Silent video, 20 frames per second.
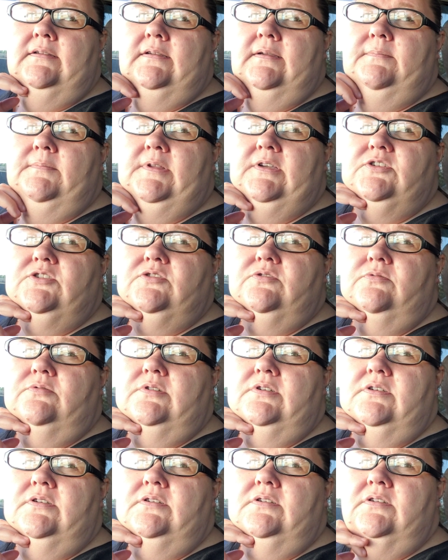I'm not sure.
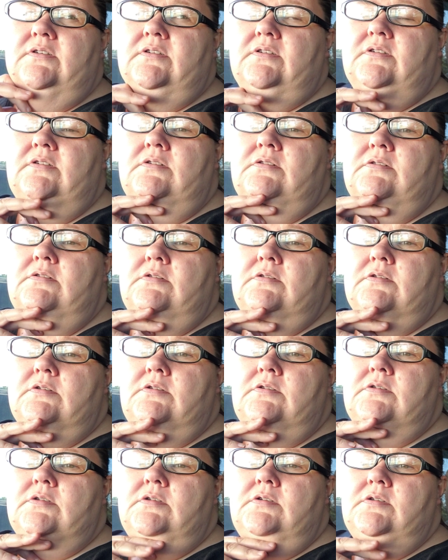
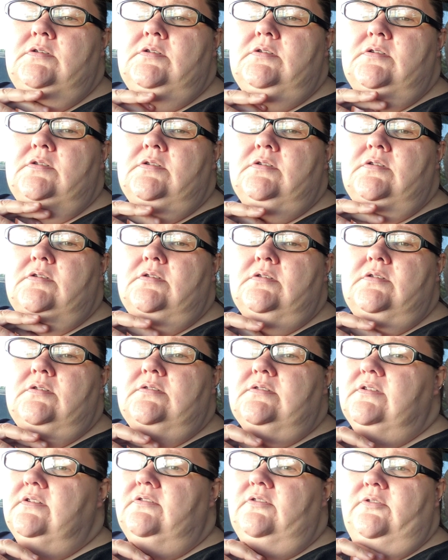I
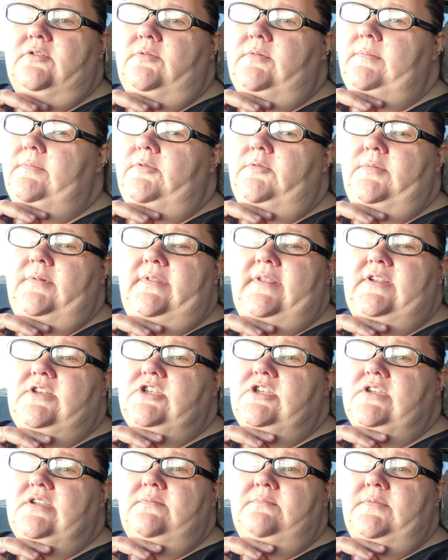still don't know what I'm doing with that
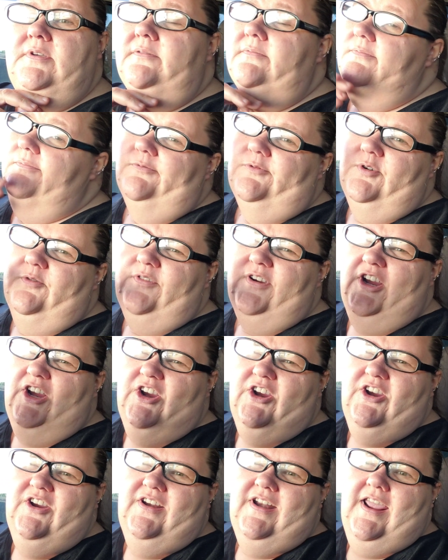chicken, but we'll
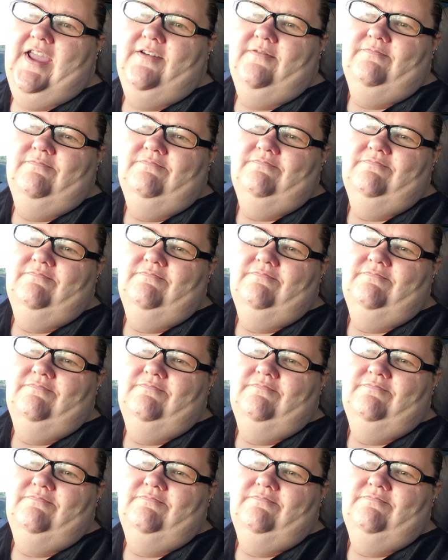figure it out.